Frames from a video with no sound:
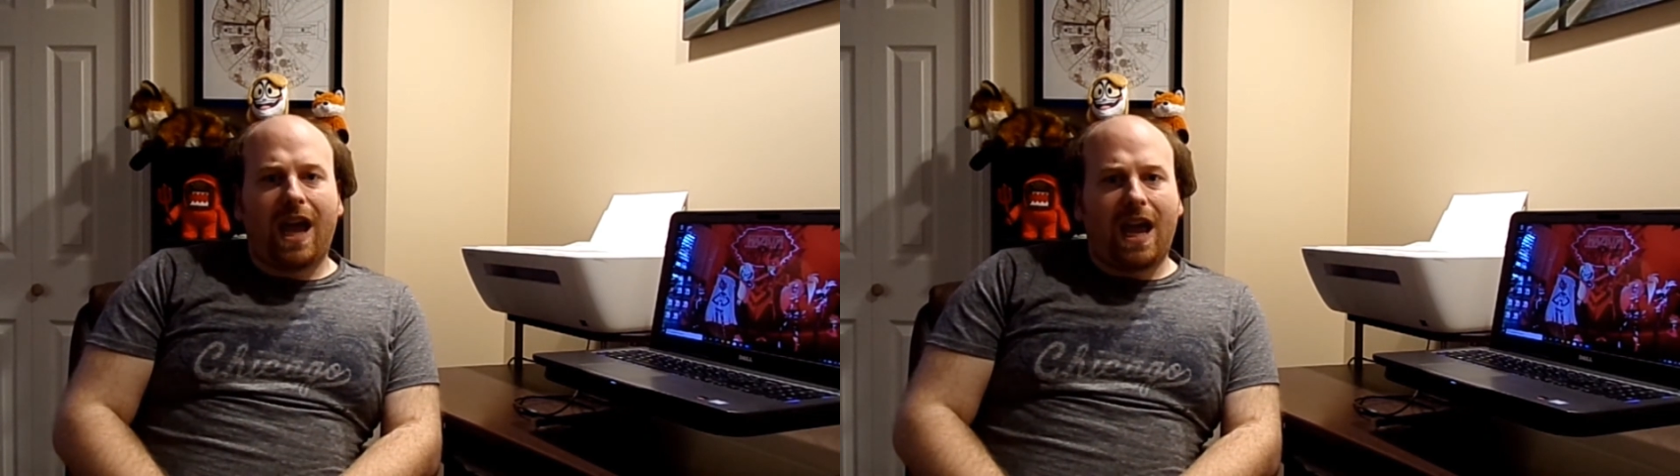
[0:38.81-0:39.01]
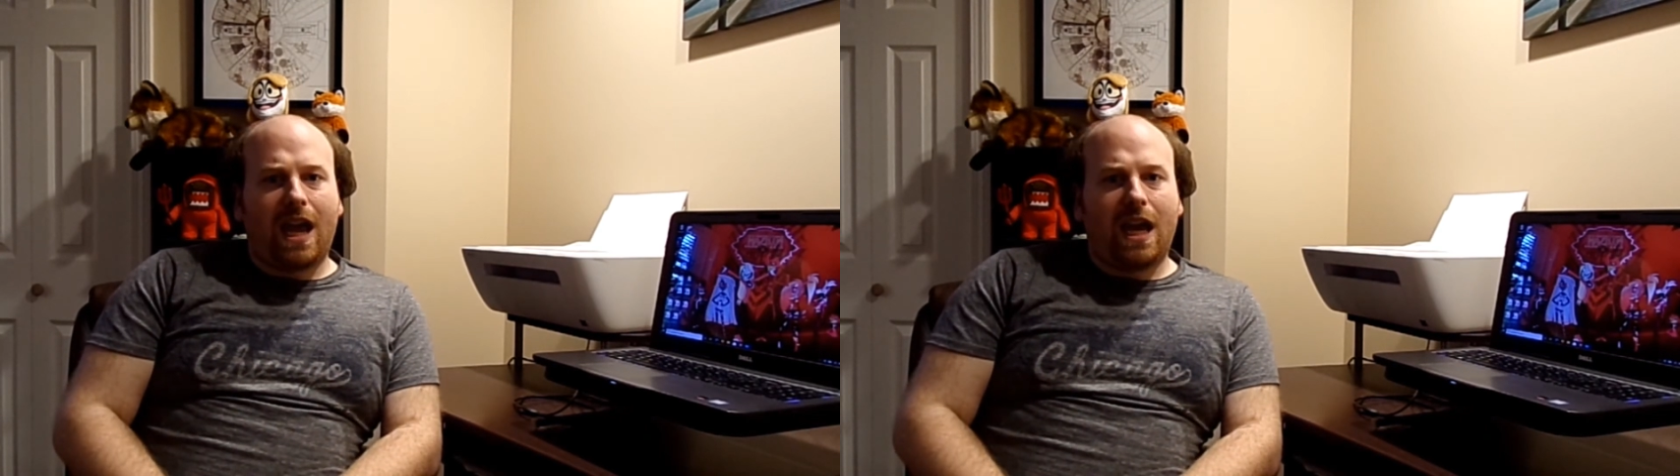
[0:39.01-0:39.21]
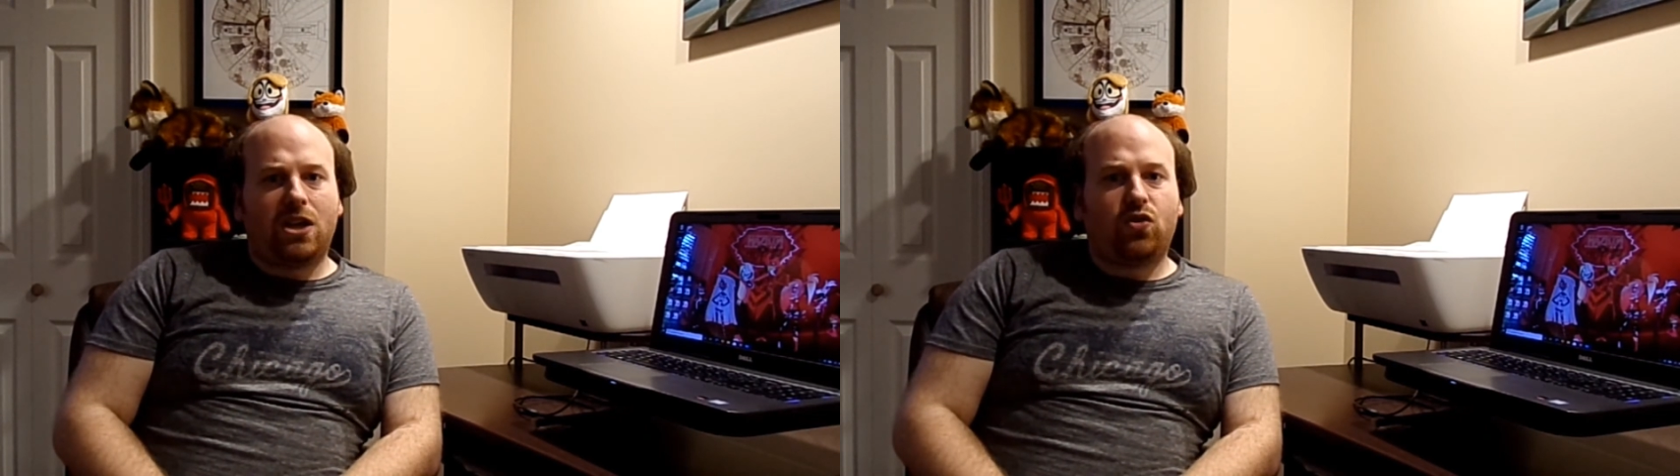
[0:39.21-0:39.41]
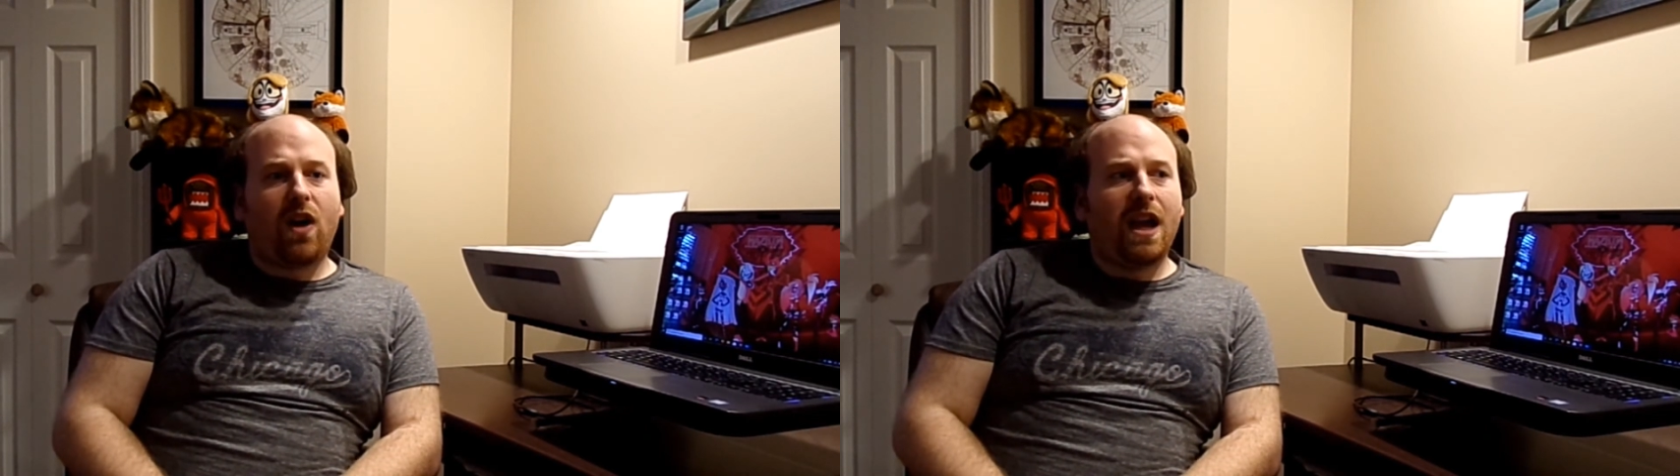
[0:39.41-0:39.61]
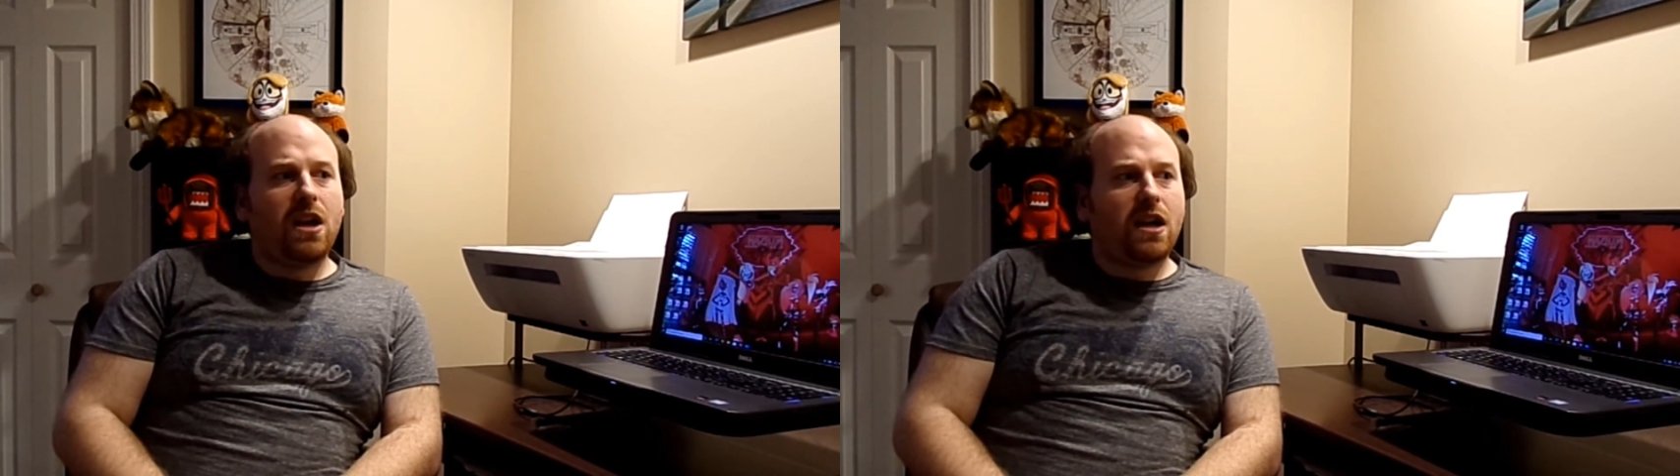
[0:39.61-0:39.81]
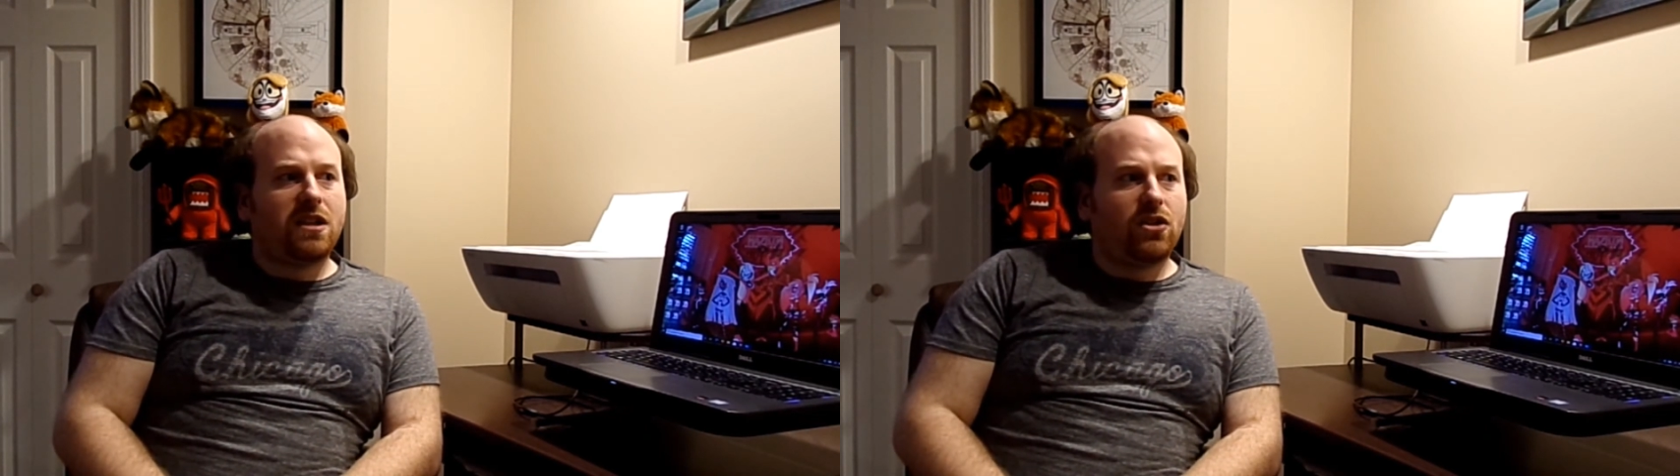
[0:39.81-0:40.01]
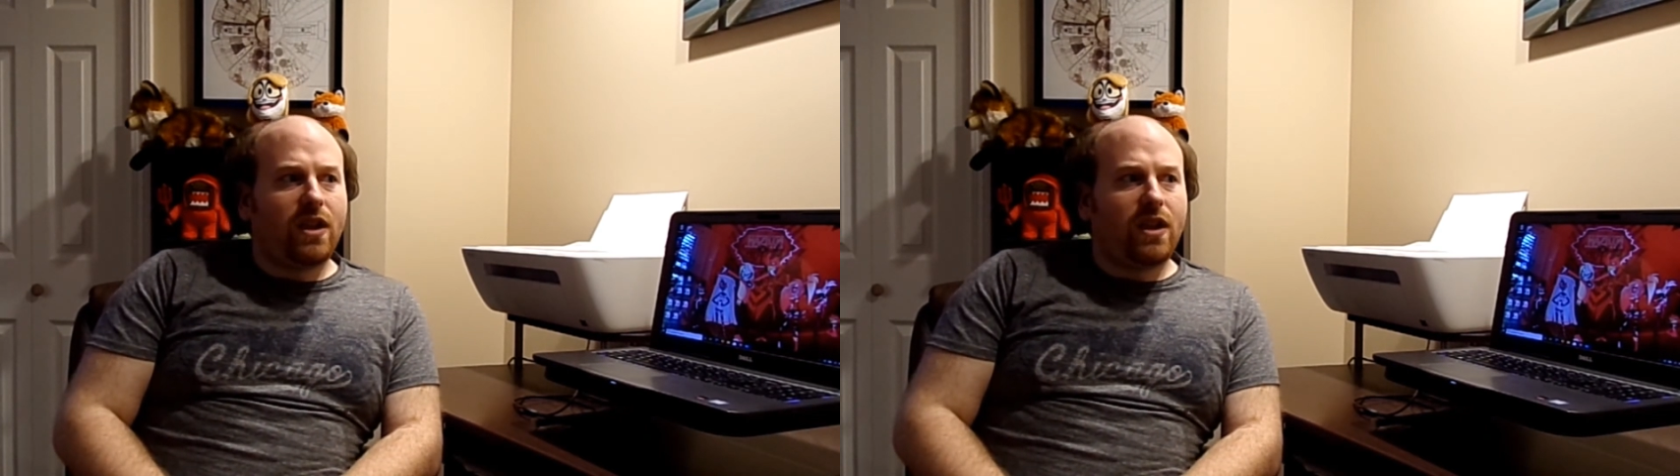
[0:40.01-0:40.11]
a try not to